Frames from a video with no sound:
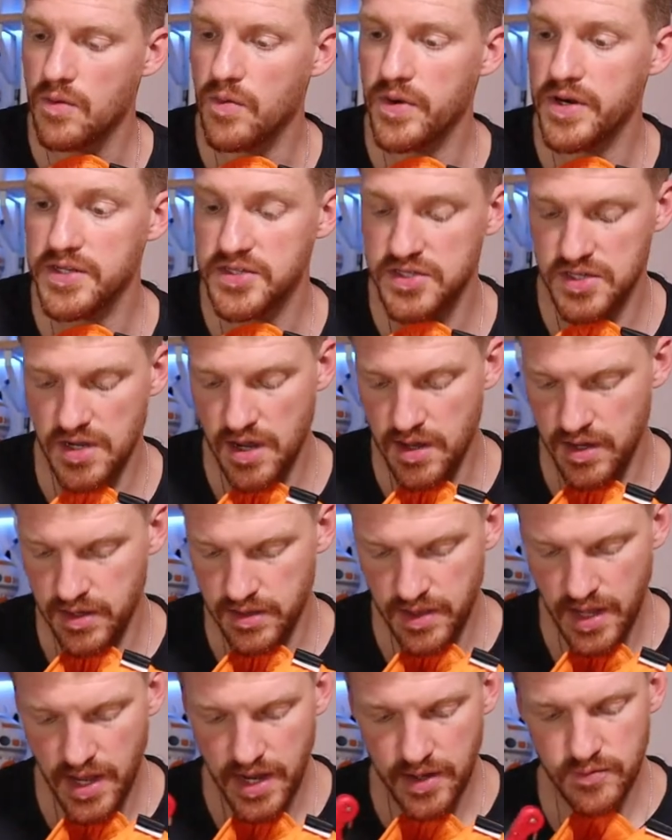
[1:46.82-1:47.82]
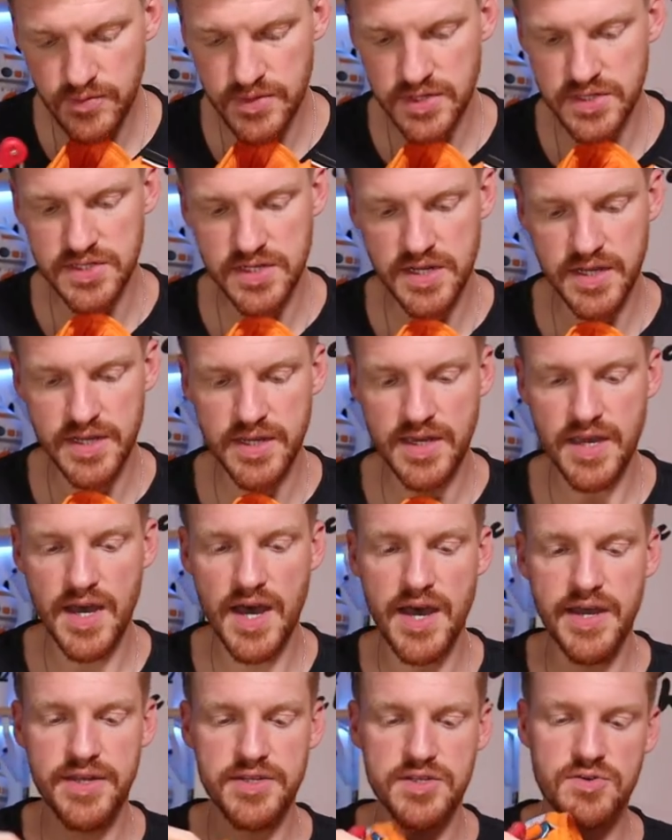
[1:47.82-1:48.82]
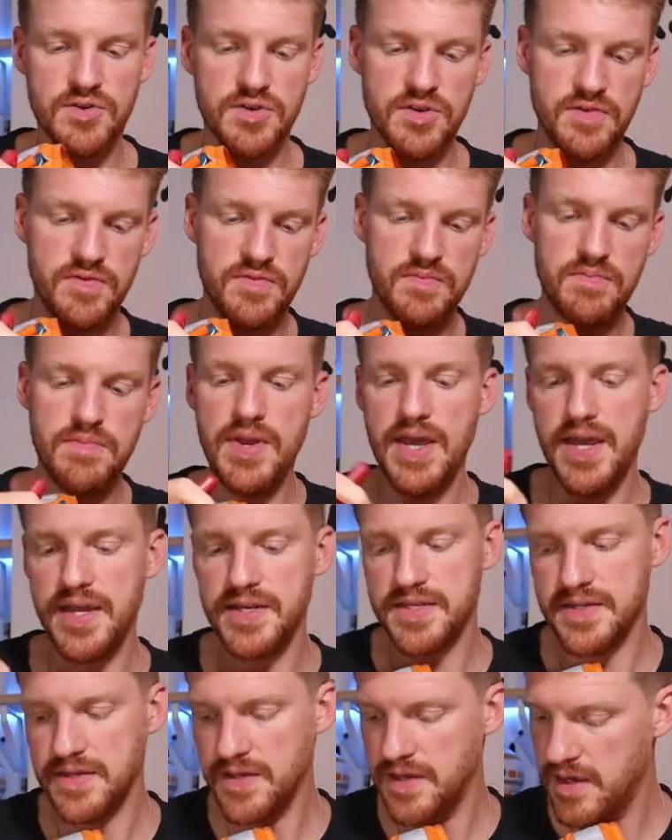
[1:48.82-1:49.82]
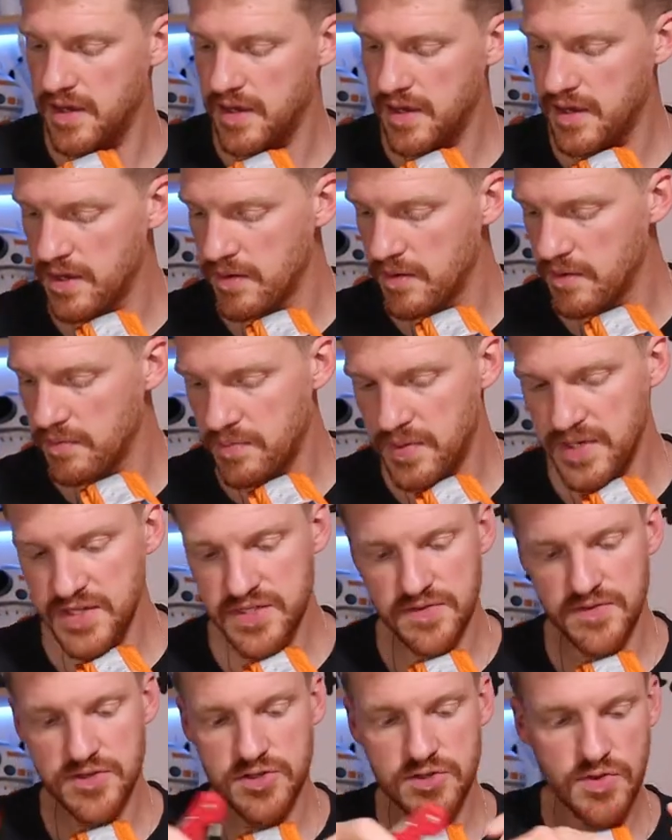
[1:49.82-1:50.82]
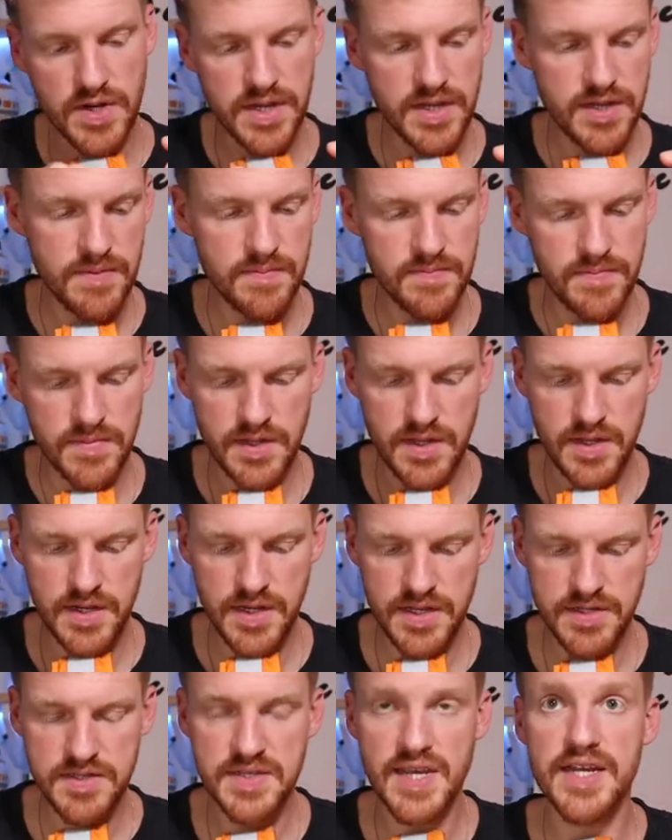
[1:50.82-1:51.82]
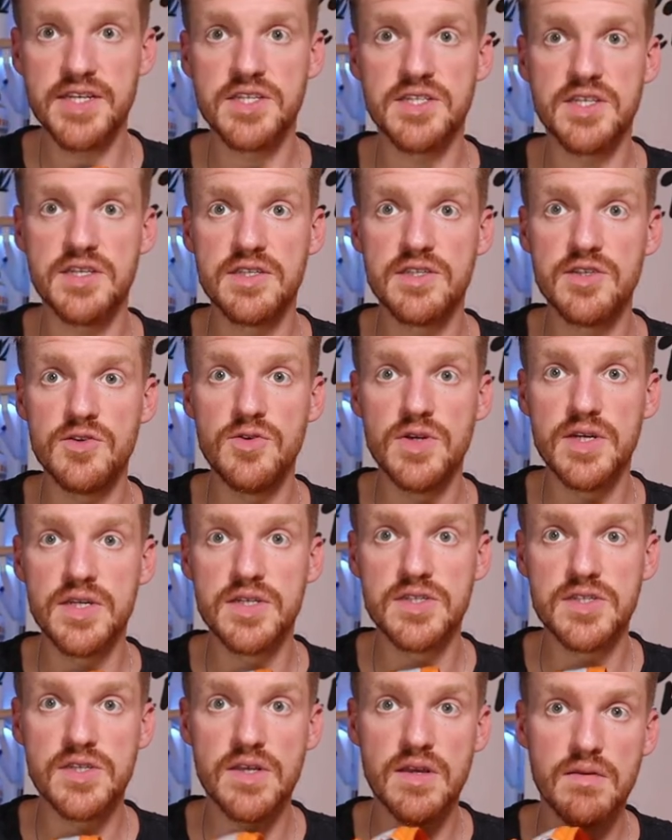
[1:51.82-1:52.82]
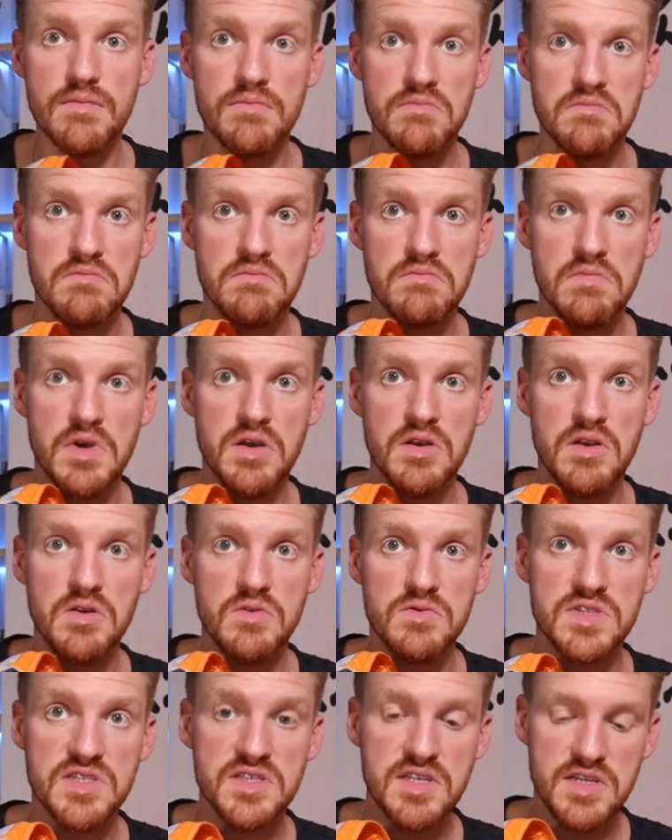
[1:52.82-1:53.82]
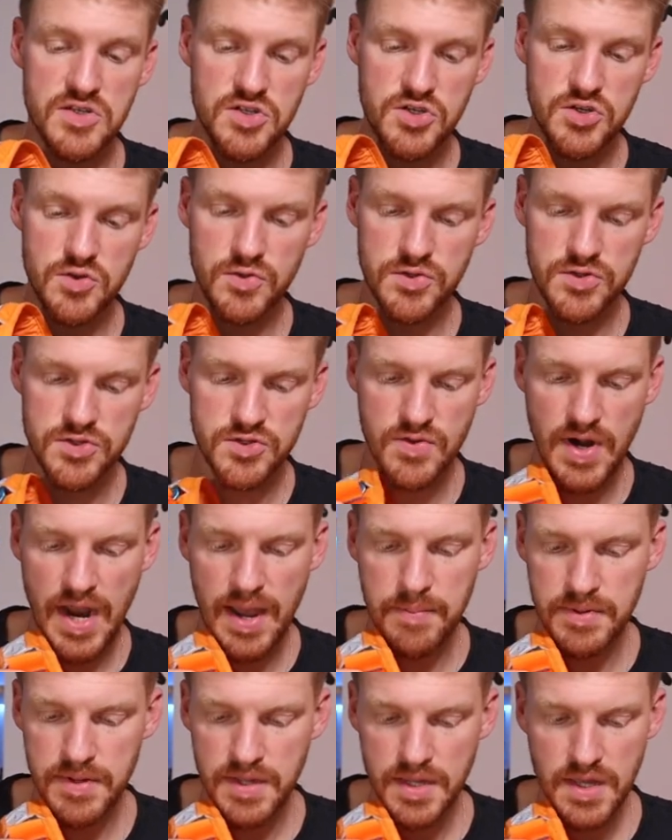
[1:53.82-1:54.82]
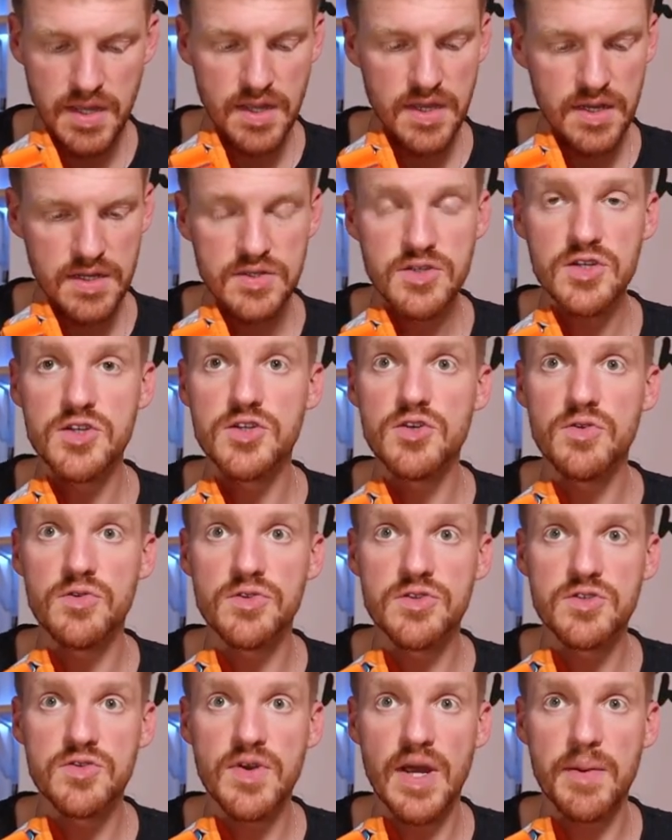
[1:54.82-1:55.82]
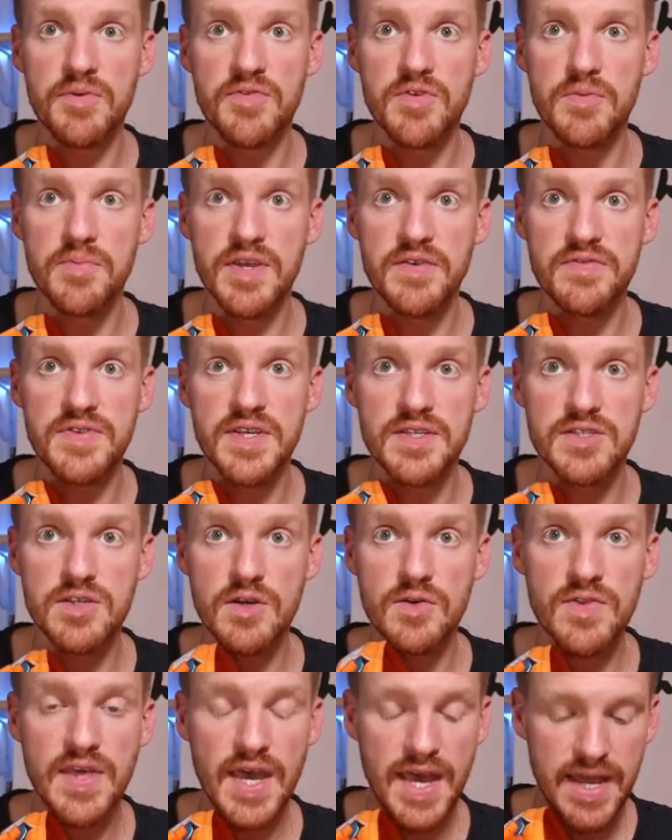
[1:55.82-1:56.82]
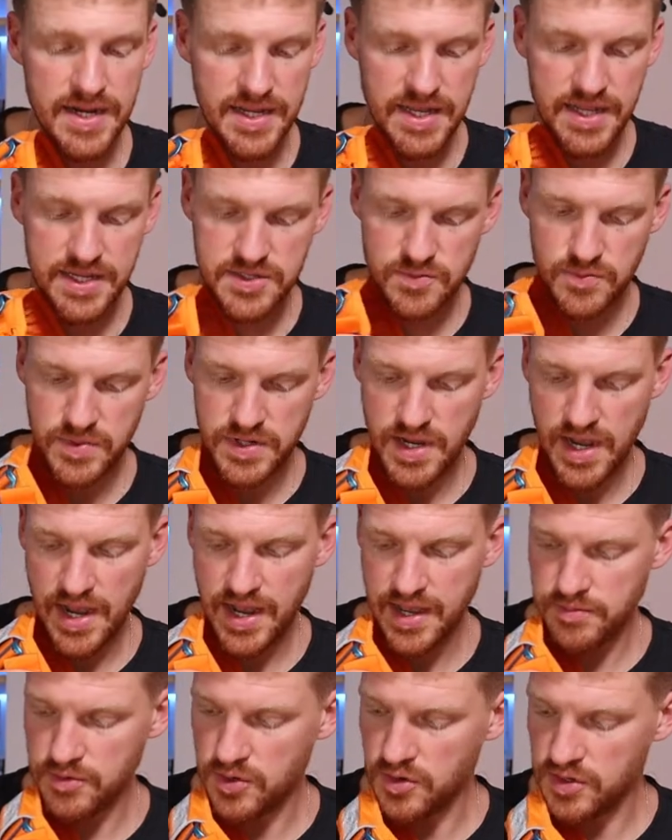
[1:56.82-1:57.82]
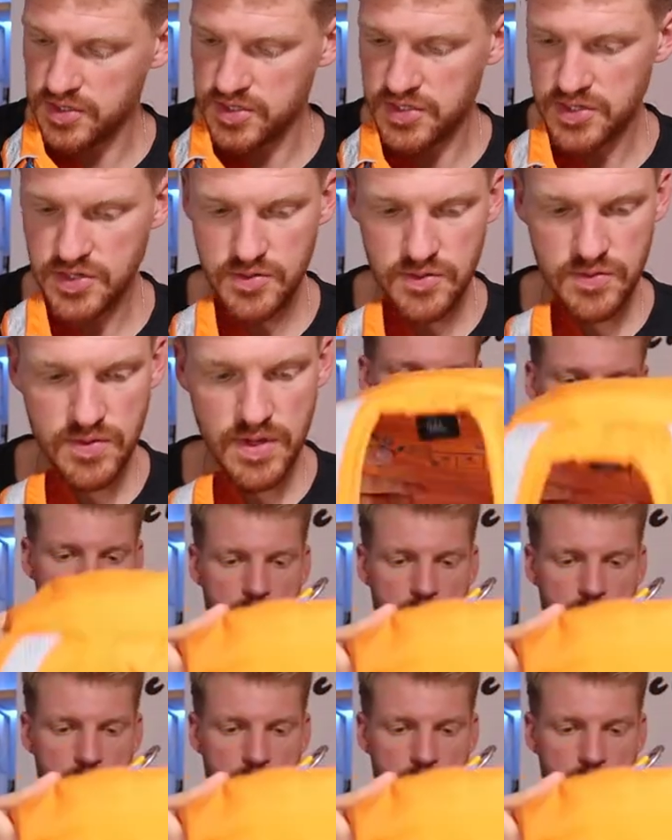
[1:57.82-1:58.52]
what I saw online was a guy sort of made a piece of string and he attached it to his, oh, what's this, shoulder strap, to the shoulder strap of your PFD. So that is what I am going to do.